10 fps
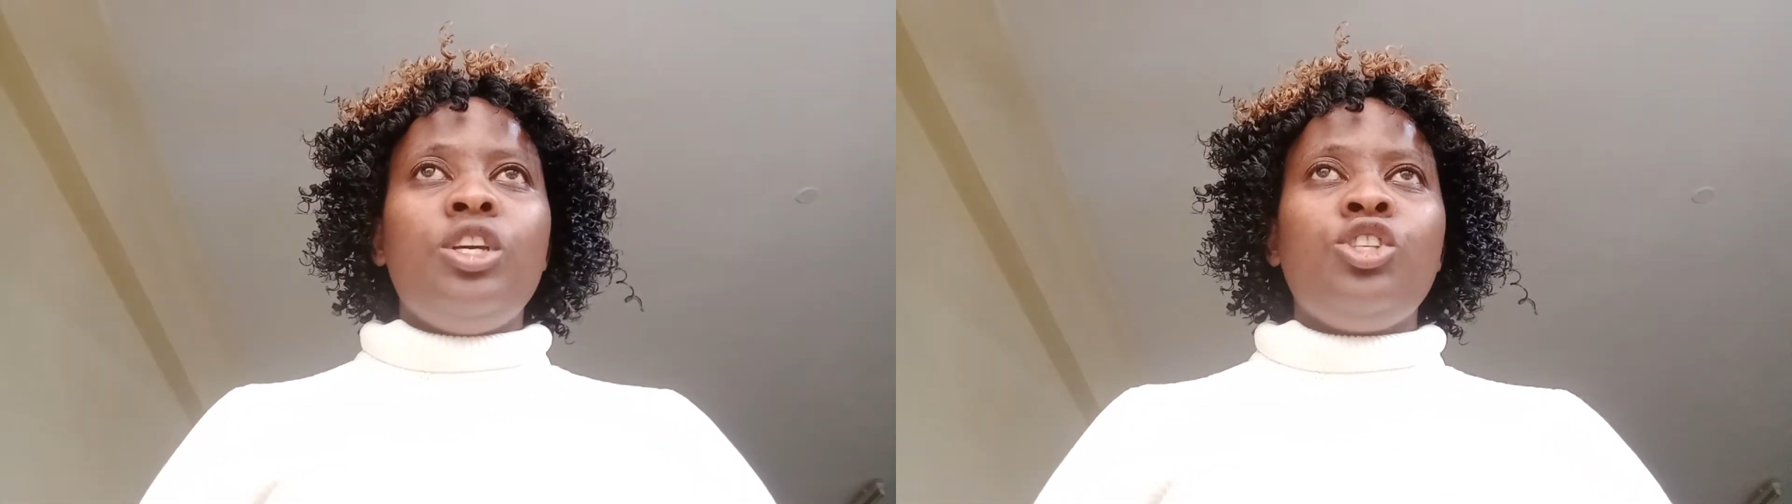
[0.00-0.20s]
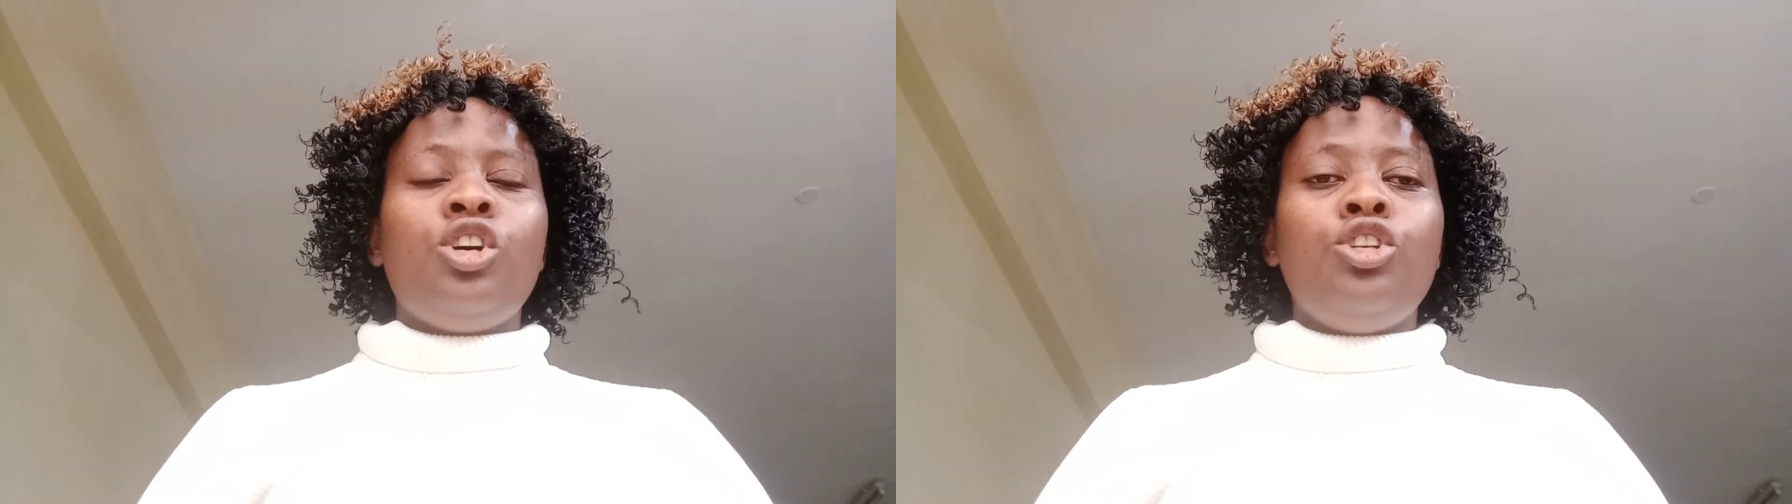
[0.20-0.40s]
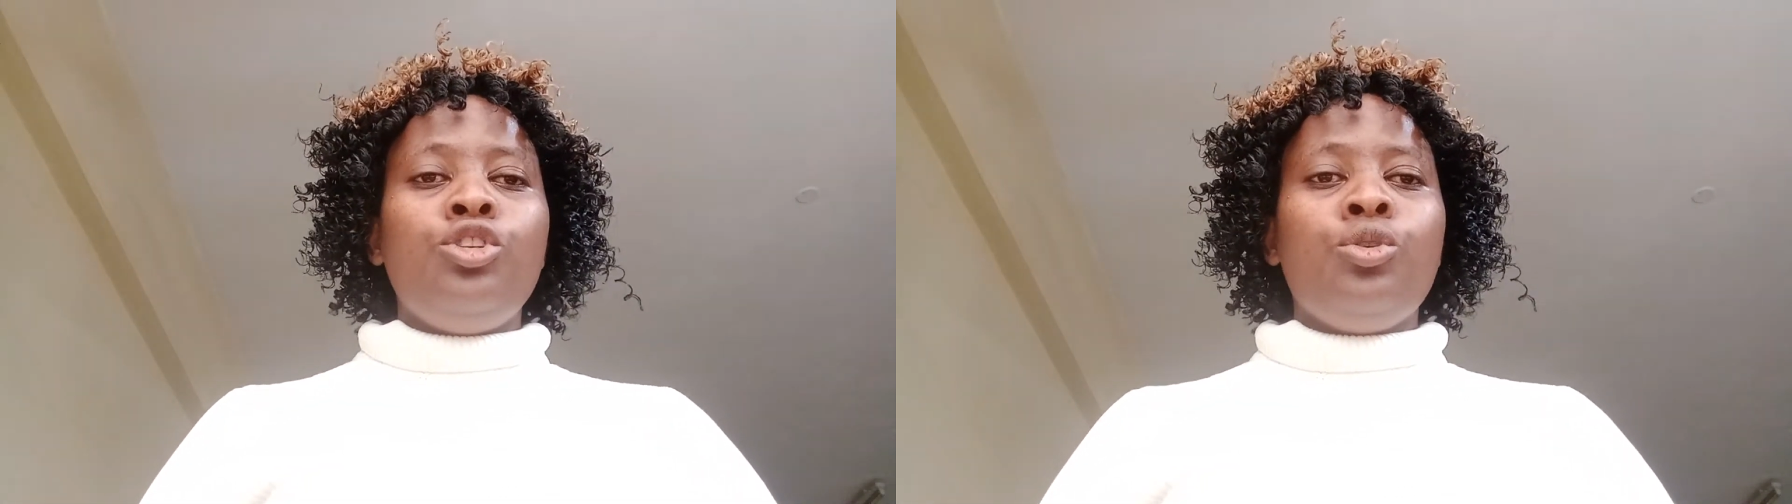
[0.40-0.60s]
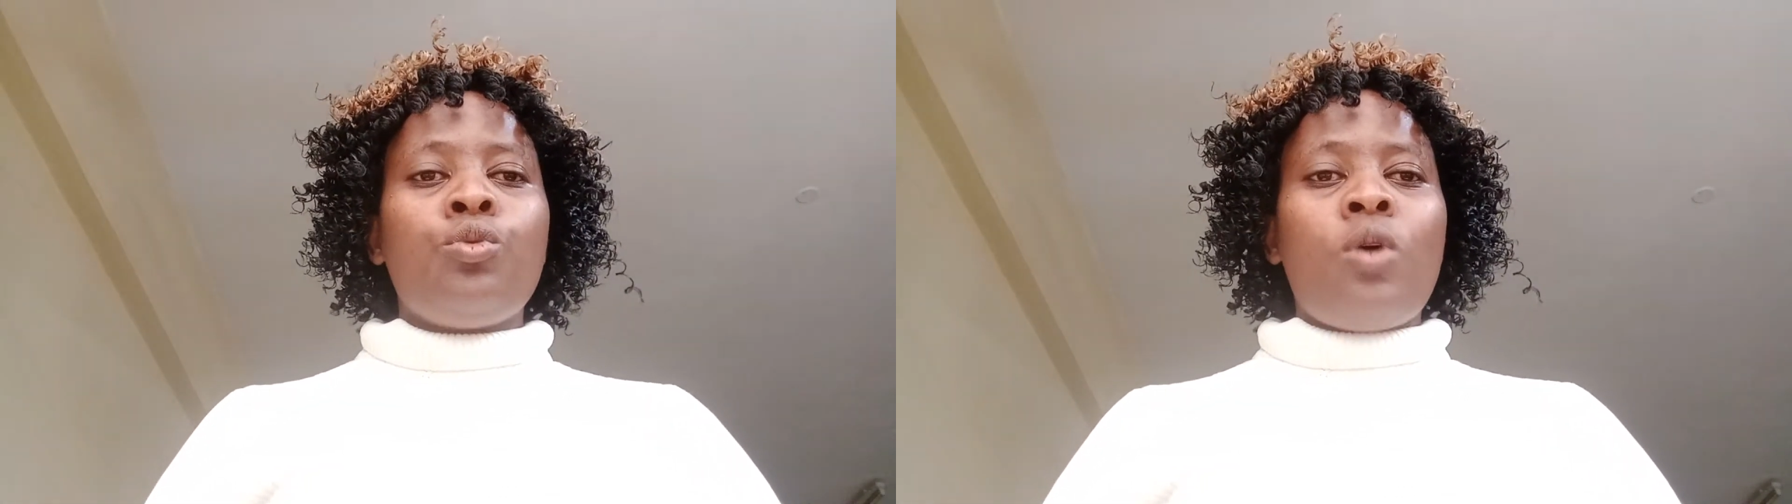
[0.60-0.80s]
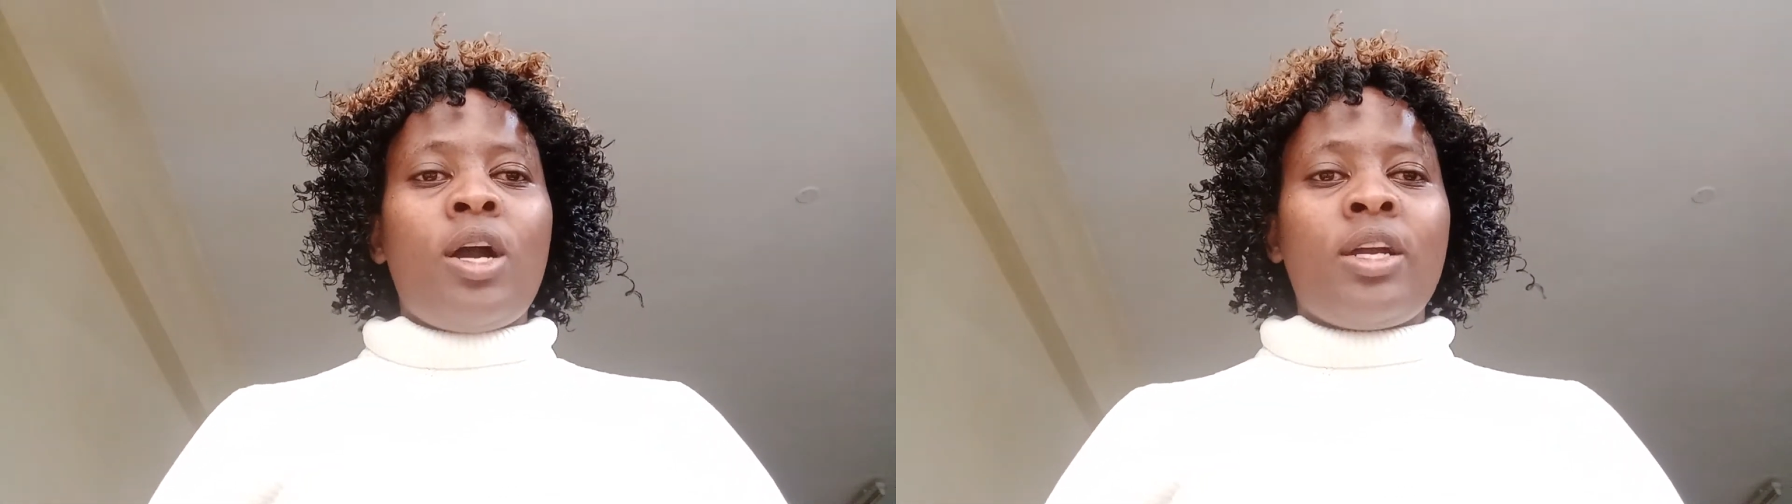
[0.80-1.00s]
hizo dew
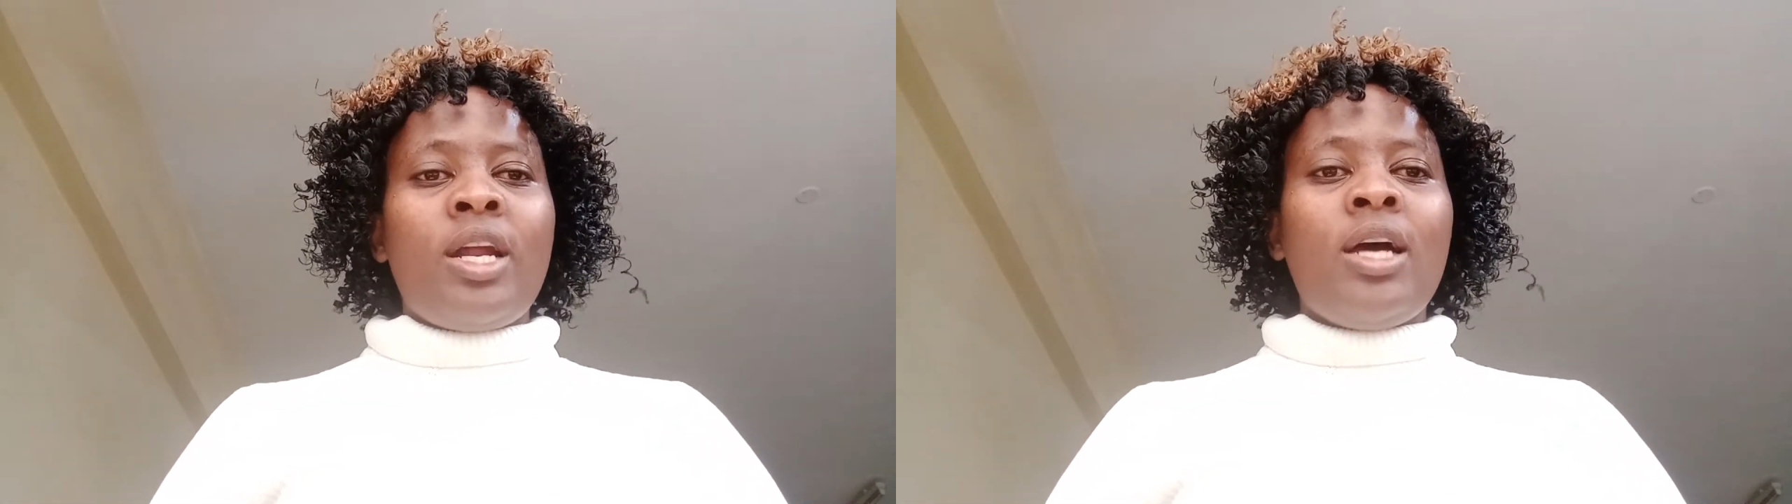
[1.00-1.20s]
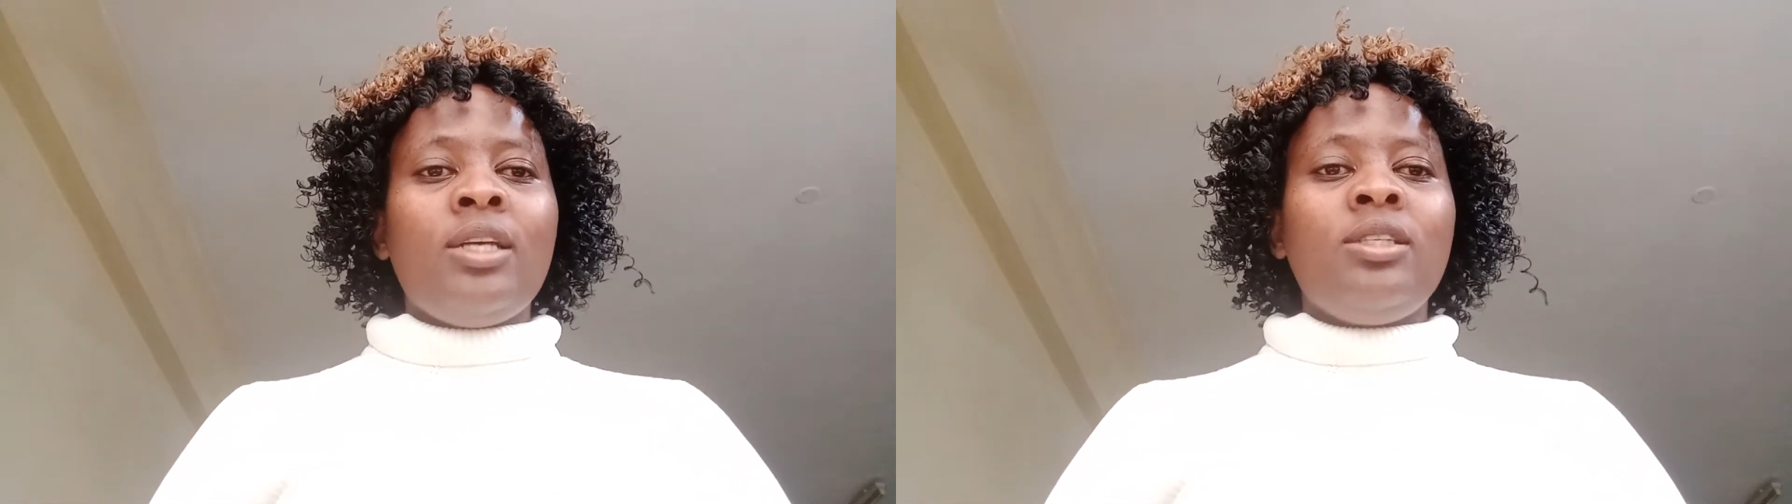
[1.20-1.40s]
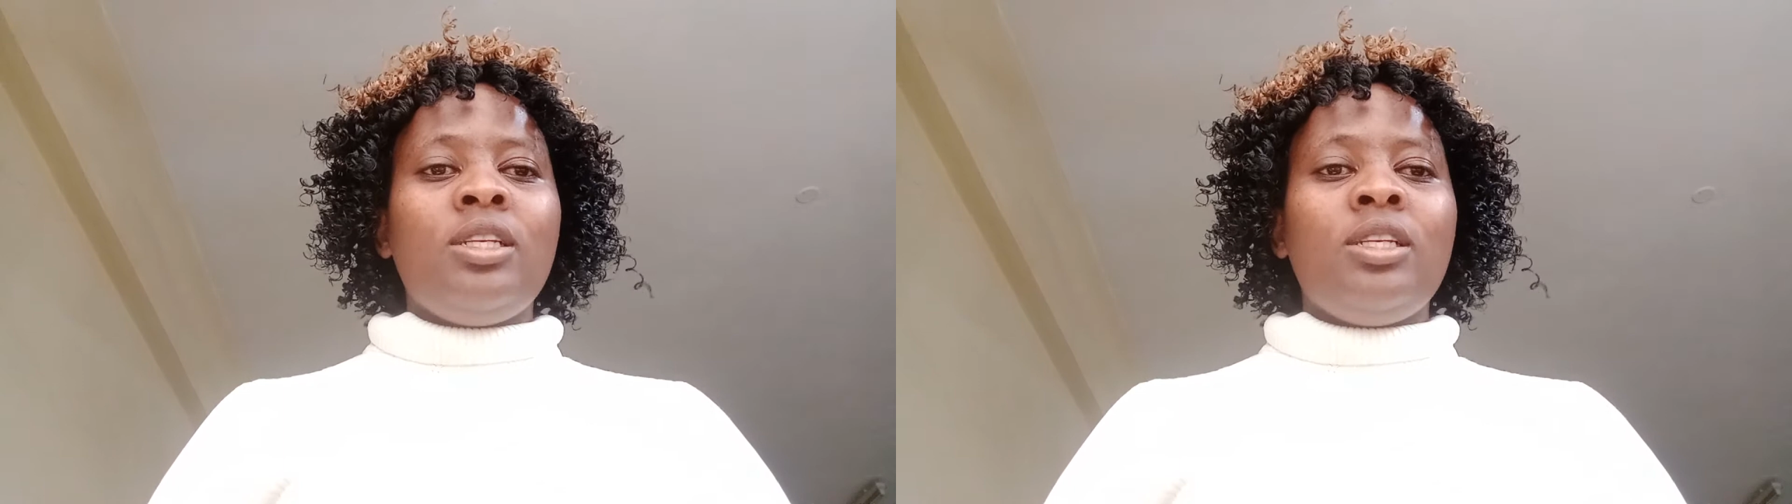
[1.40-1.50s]
kwa grass